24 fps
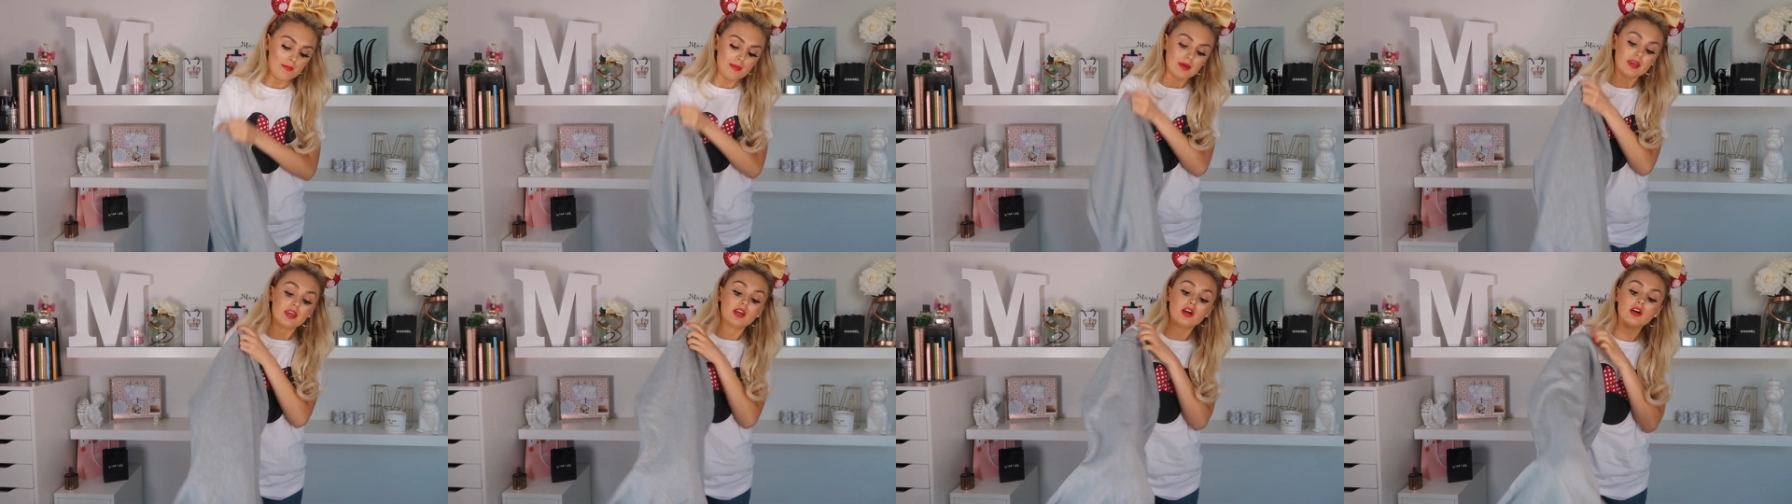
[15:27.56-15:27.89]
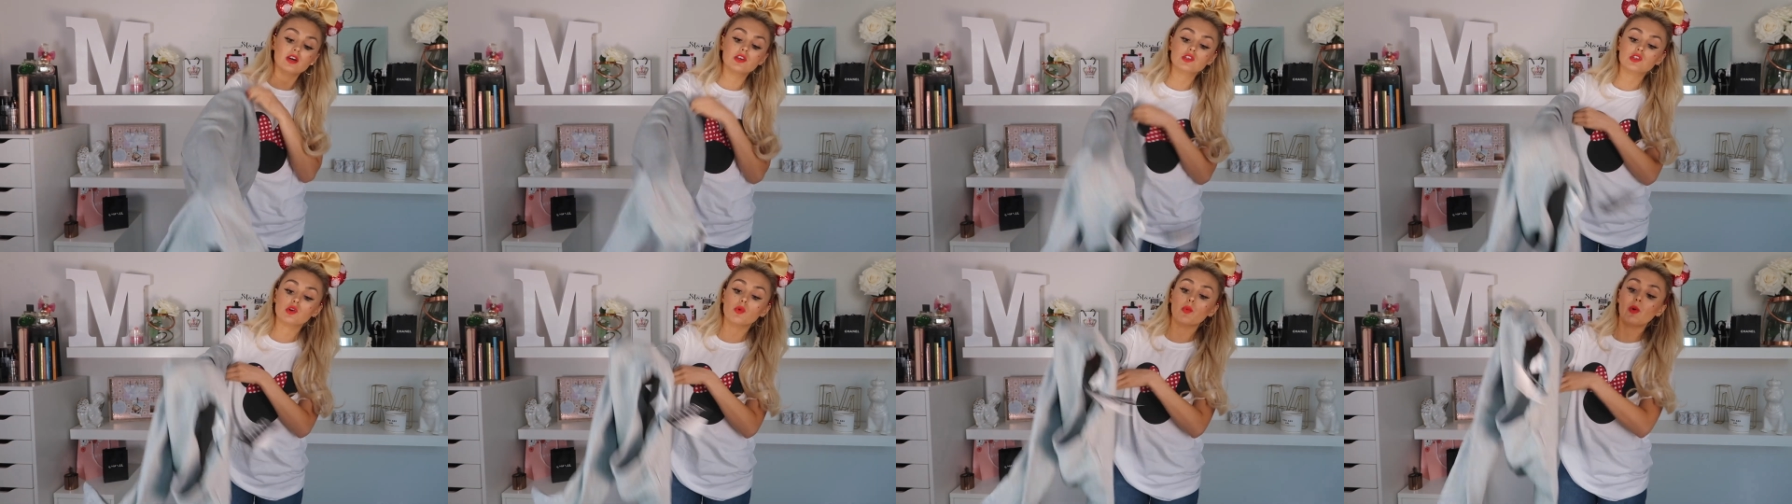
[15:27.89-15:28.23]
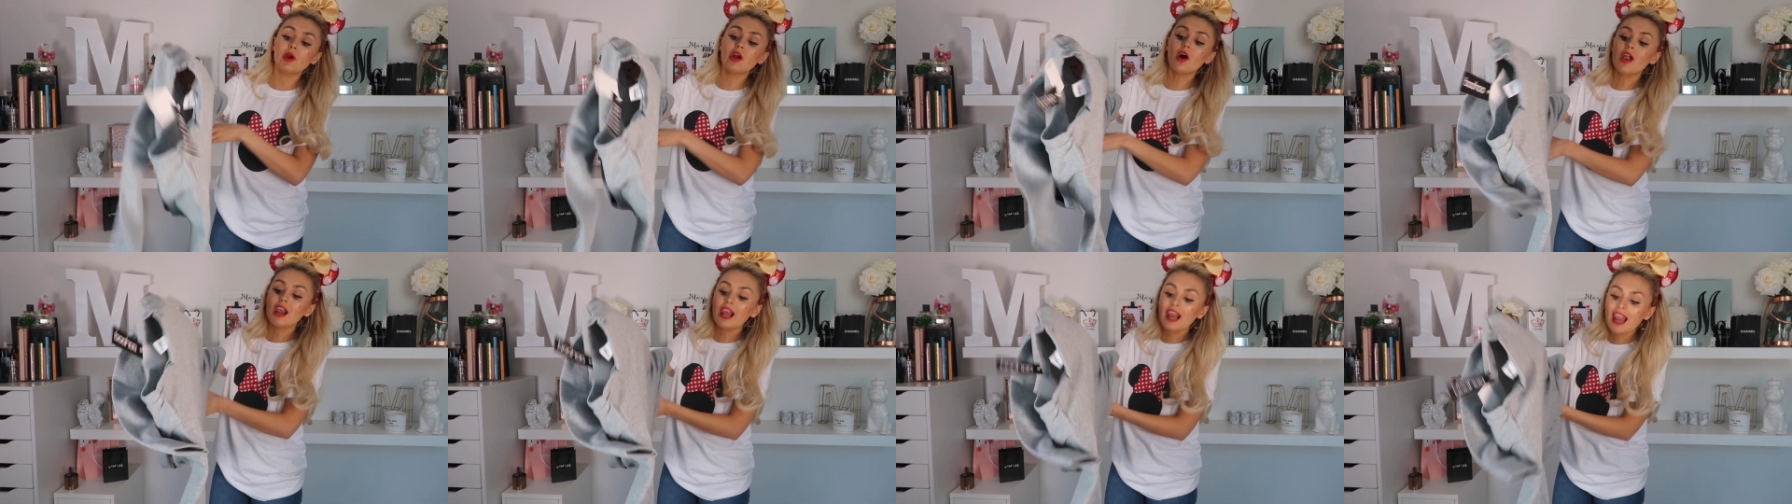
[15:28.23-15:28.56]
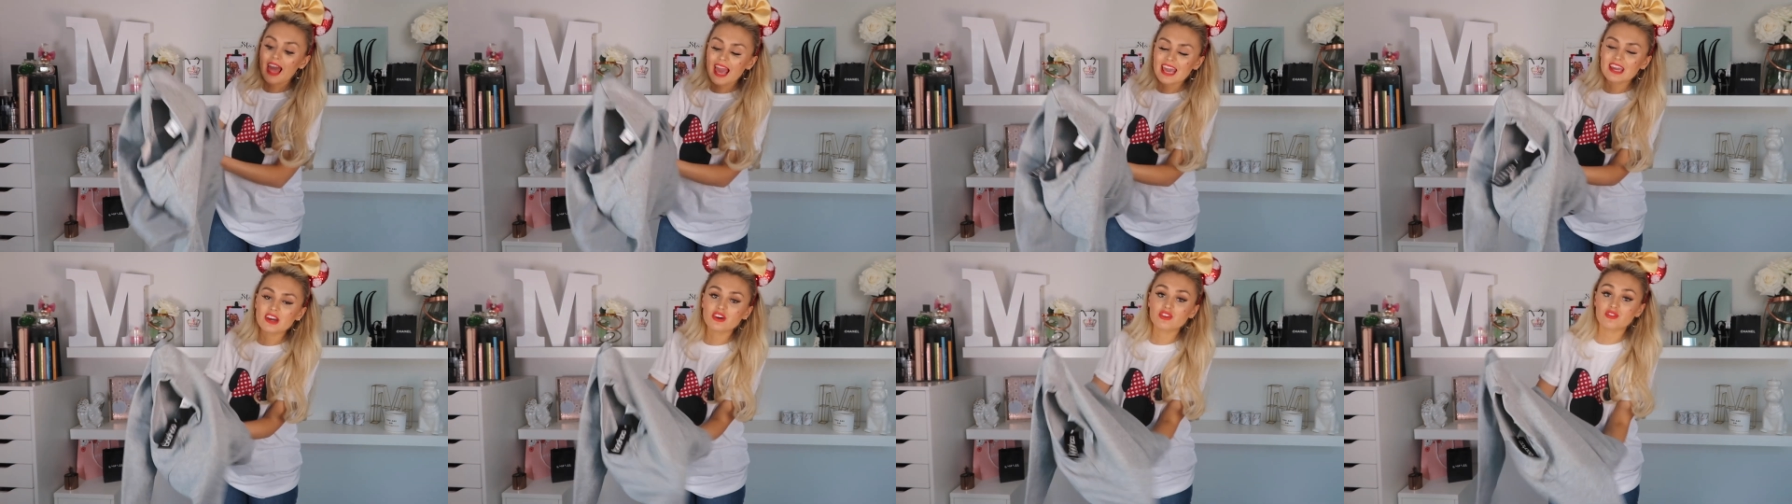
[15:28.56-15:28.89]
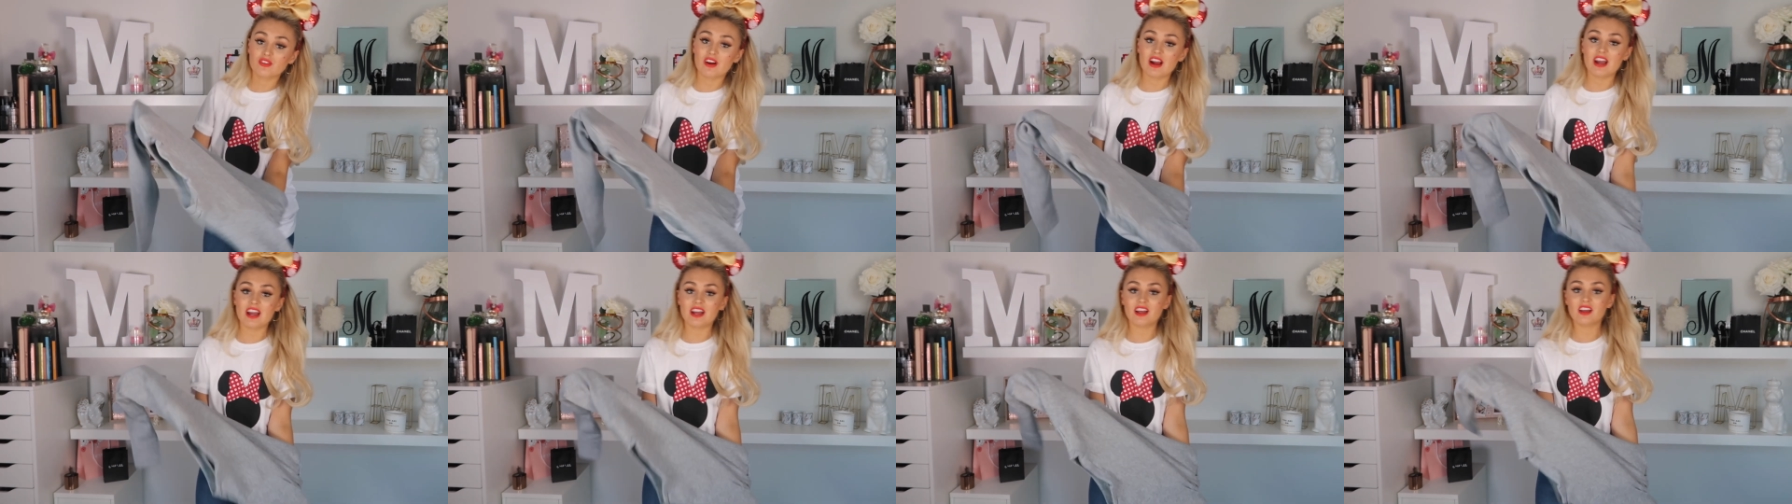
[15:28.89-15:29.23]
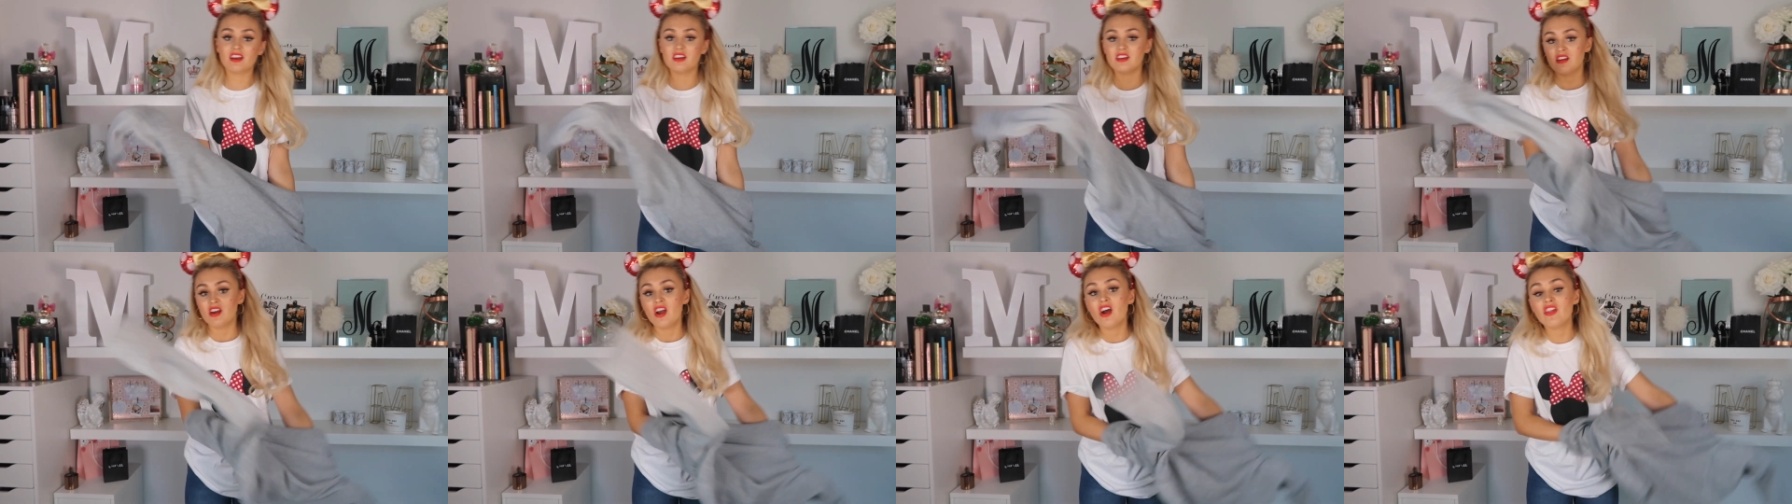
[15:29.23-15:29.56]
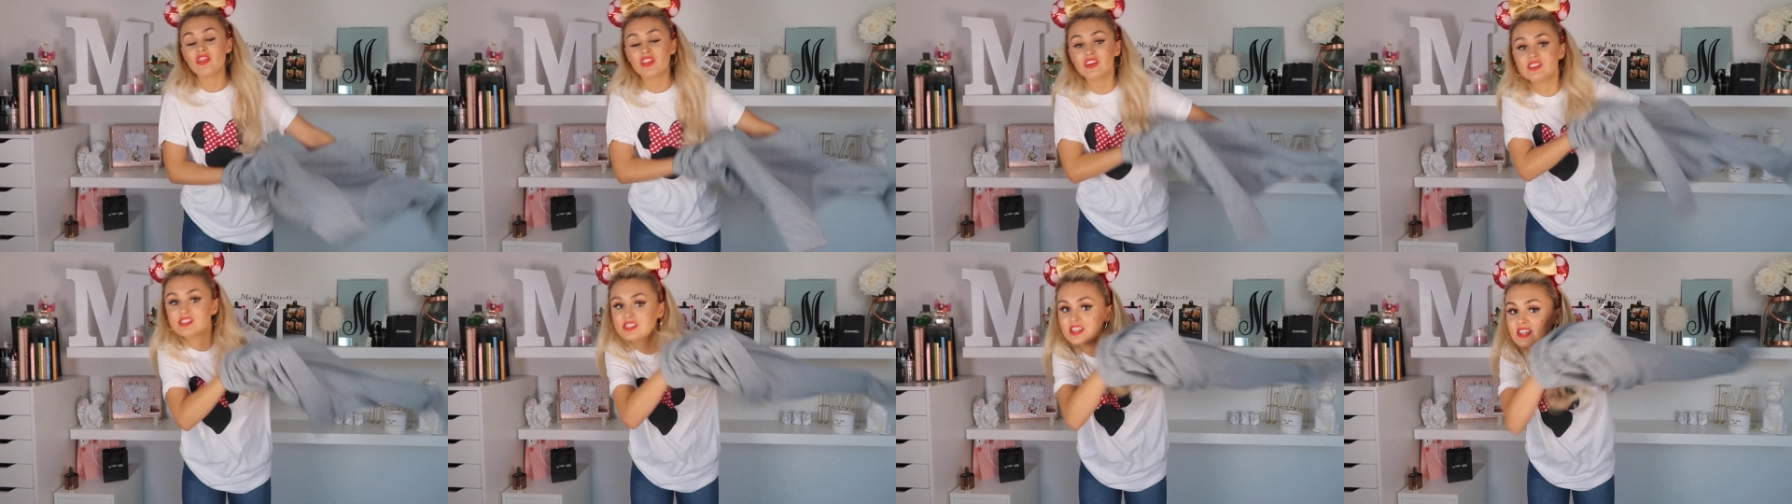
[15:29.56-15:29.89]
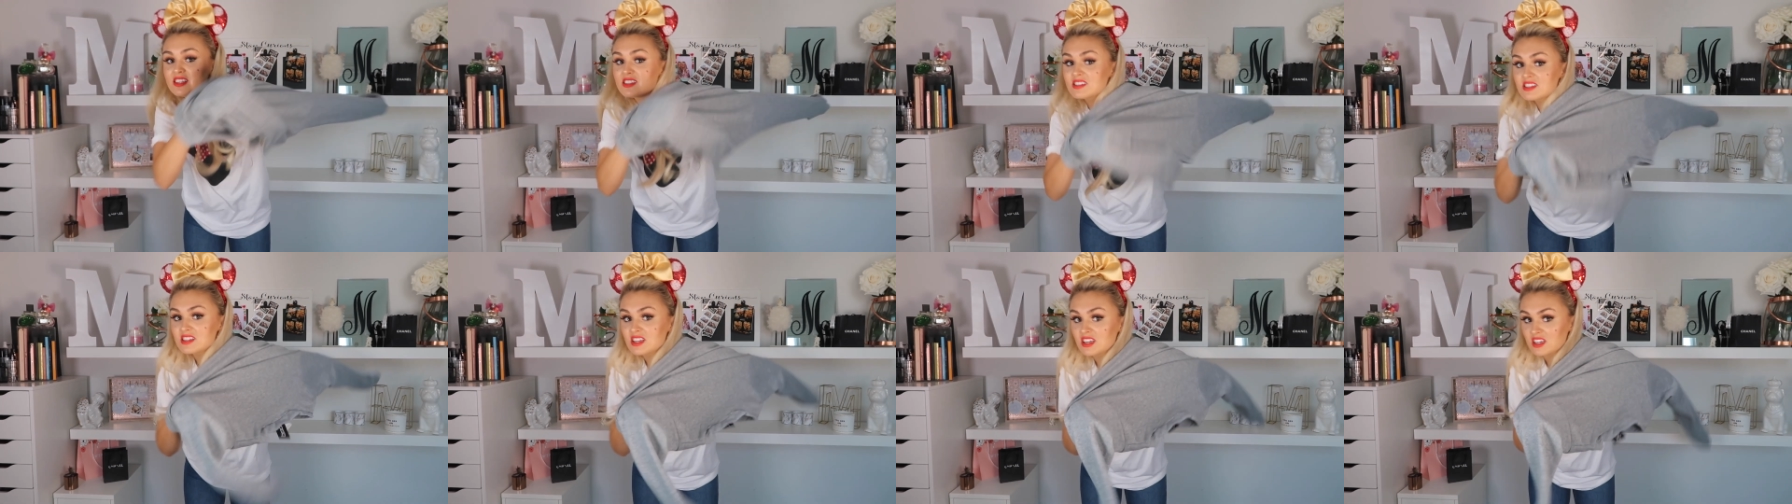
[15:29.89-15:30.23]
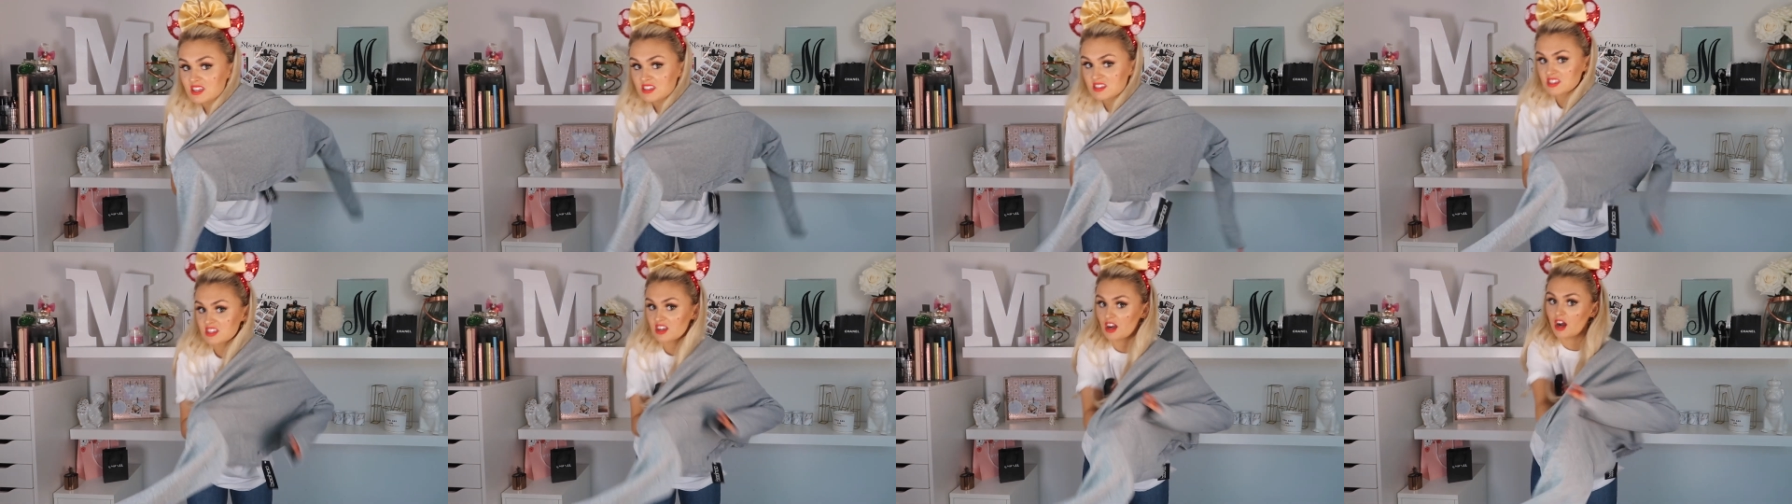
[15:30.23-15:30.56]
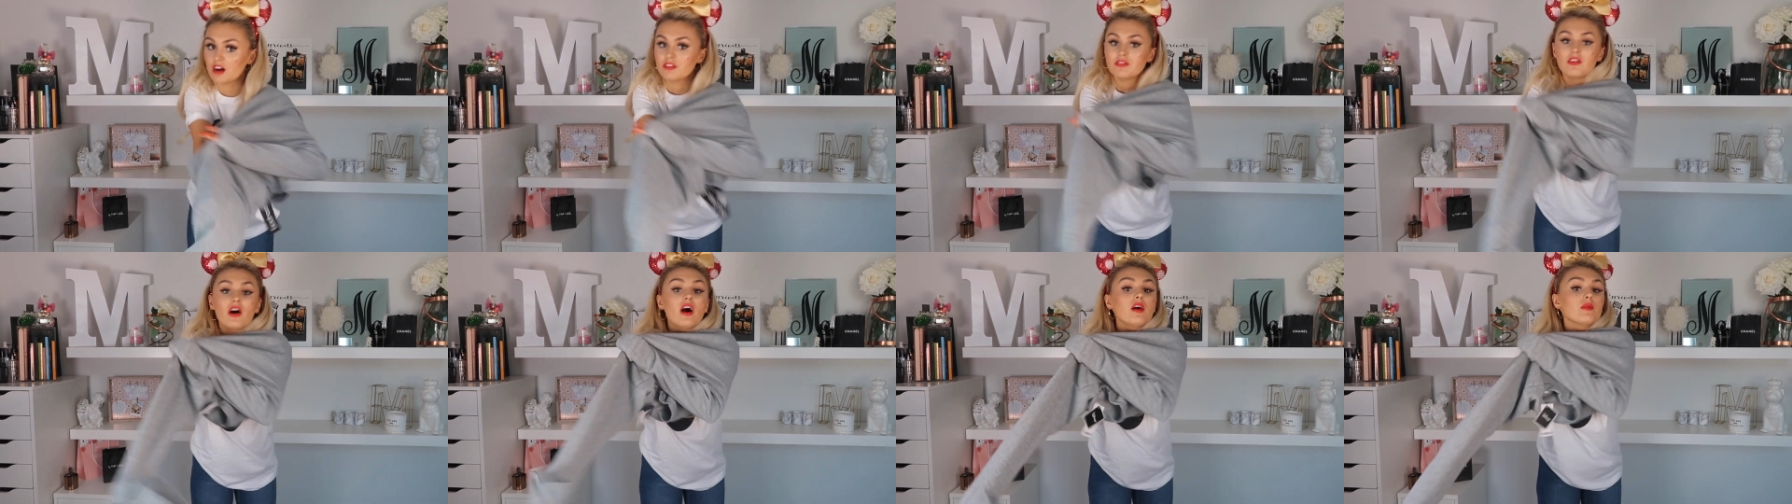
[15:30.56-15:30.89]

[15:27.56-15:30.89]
because we are layering the Disney stuff,